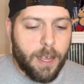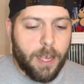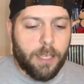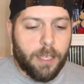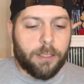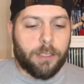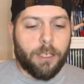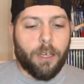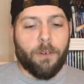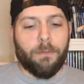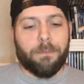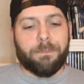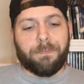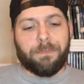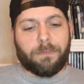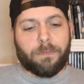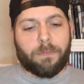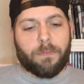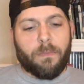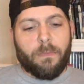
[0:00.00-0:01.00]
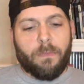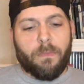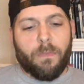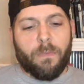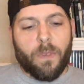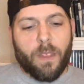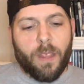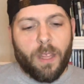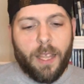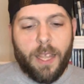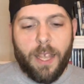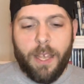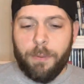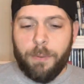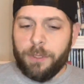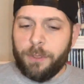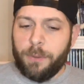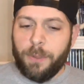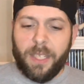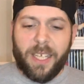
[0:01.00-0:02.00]
So, it
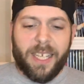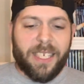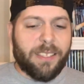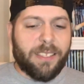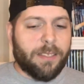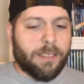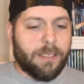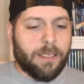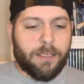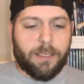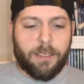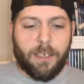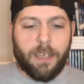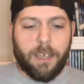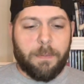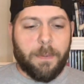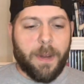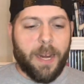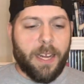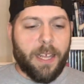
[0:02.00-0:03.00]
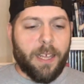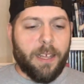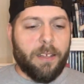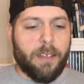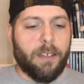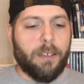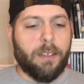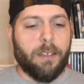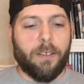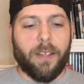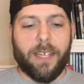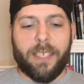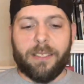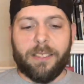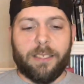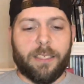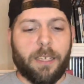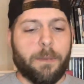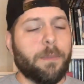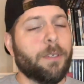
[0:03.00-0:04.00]
was released, Sonic Mania, late
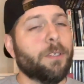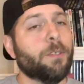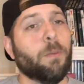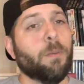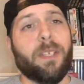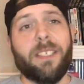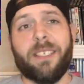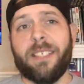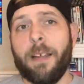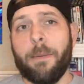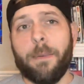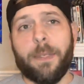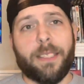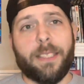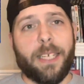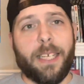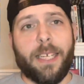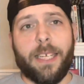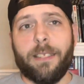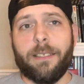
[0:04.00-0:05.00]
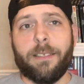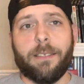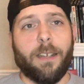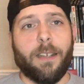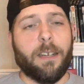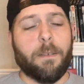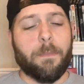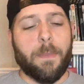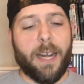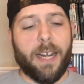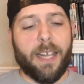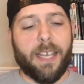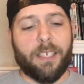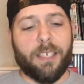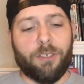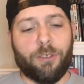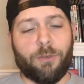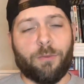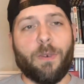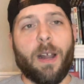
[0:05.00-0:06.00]
summer 2017. Sonic Mania
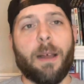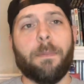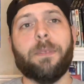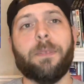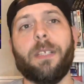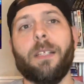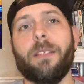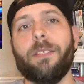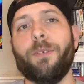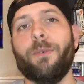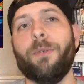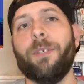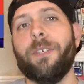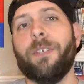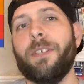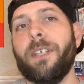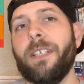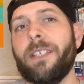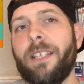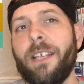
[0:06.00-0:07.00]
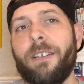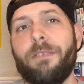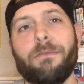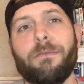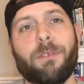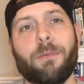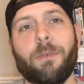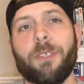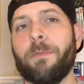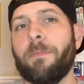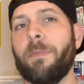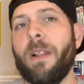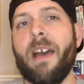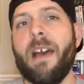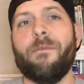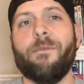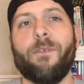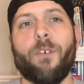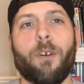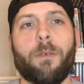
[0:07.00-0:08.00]
drops onto your Nintendo Switch
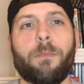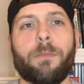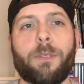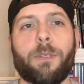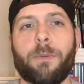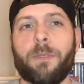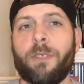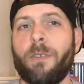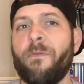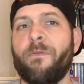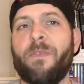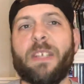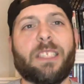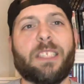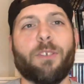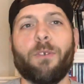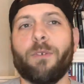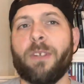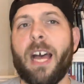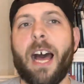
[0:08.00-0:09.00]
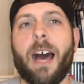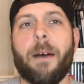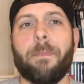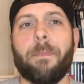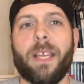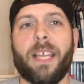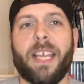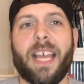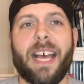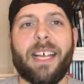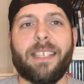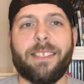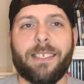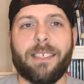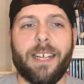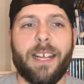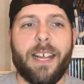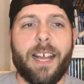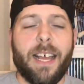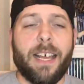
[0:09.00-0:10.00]
platforms. There was no physical copy yet.
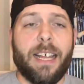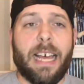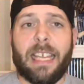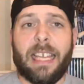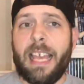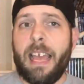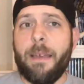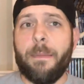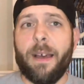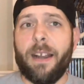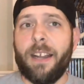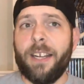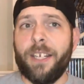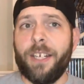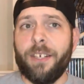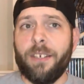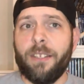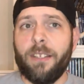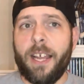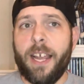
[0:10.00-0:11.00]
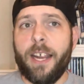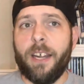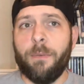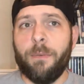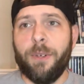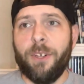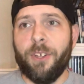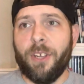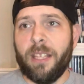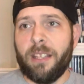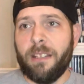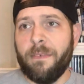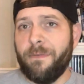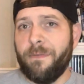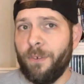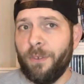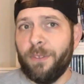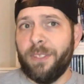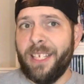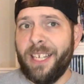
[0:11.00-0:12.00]
That came out a year later when you got the
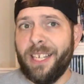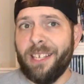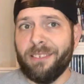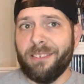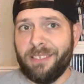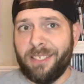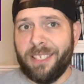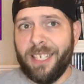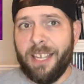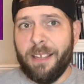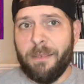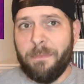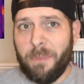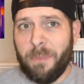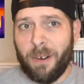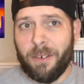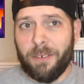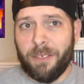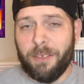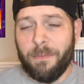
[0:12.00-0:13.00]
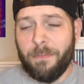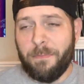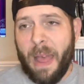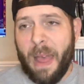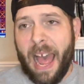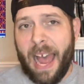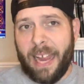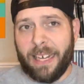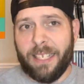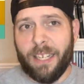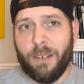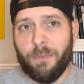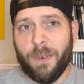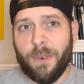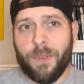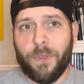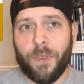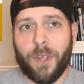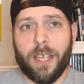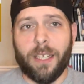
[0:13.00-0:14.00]
full DLC packed in
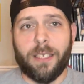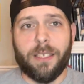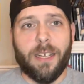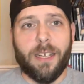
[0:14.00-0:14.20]
with it.